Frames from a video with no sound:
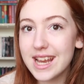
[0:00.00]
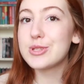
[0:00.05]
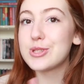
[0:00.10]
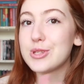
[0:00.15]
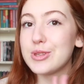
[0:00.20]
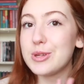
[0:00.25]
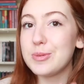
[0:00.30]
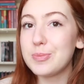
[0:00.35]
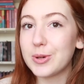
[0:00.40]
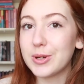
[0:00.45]
So
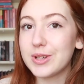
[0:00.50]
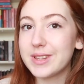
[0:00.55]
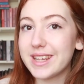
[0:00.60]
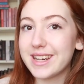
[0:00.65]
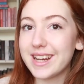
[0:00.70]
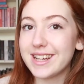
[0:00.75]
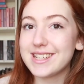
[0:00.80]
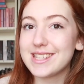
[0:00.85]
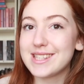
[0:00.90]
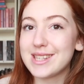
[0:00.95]
the book that
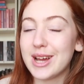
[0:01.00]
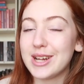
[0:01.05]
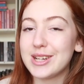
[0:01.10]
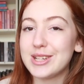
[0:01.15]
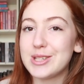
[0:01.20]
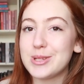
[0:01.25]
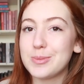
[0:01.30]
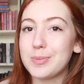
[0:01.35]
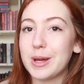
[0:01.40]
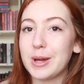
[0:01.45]
I
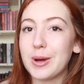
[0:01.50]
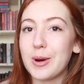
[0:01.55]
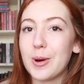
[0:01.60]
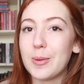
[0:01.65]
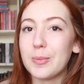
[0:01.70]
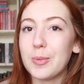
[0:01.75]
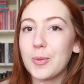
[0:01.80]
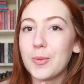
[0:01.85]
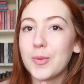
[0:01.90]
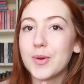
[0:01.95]
decided to pick
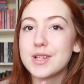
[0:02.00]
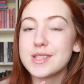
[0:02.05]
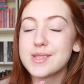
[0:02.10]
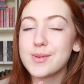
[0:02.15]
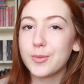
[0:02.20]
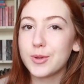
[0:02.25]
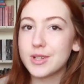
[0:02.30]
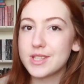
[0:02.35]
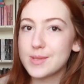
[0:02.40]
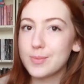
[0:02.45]
up was
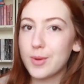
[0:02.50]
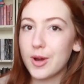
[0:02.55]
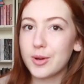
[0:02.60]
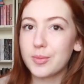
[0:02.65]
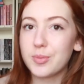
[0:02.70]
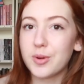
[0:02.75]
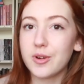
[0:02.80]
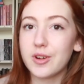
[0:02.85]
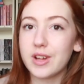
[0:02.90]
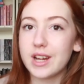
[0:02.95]
Once Upon a
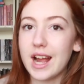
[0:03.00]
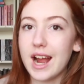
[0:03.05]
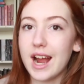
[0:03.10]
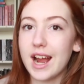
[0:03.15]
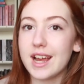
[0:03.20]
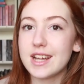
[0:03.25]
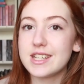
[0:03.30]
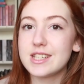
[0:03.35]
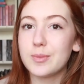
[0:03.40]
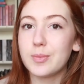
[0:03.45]
Broken
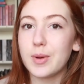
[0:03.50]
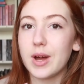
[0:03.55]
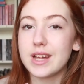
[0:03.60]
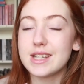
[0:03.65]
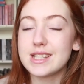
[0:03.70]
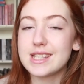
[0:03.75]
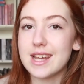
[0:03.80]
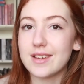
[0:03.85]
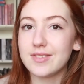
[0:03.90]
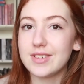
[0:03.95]
Heart by
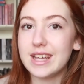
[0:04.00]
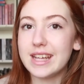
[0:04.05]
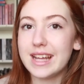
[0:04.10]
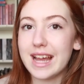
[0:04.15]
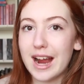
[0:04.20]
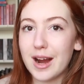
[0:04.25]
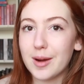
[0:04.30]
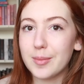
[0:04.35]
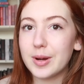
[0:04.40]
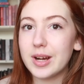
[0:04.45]
Stephanie
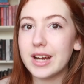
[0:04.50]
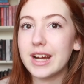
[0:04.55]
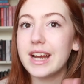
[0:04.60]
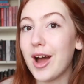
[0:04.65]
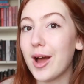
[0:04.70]
Garber.